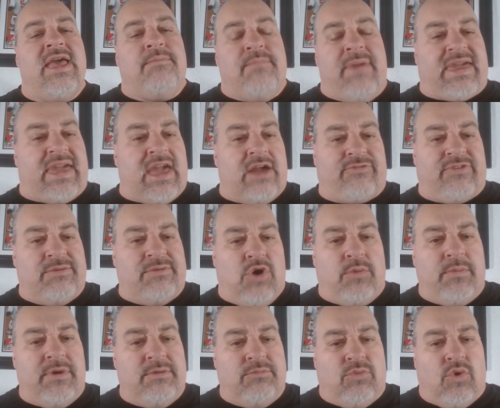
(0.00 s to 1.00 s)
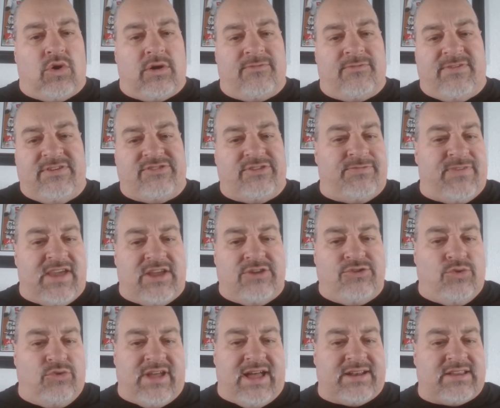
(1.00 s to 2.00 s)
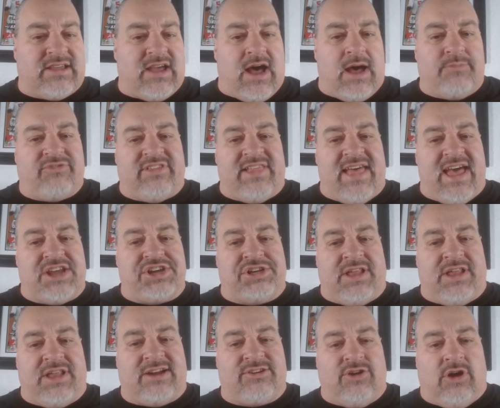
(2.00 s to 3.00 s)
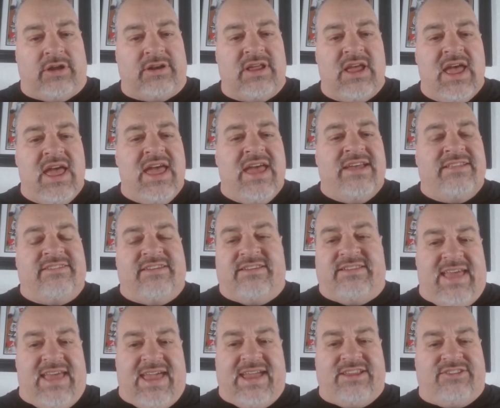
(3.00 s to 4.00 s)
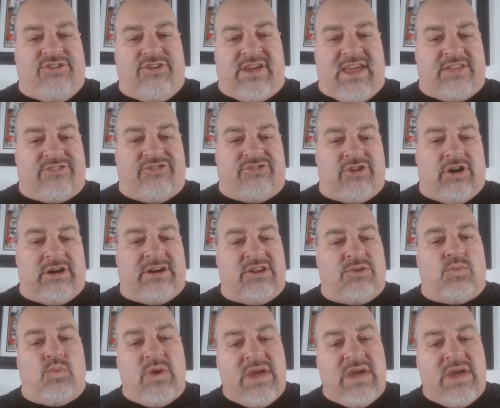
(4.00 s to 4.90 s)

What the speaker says: Make every moment more. Visit FanDuel.com/LockedOn today to get started.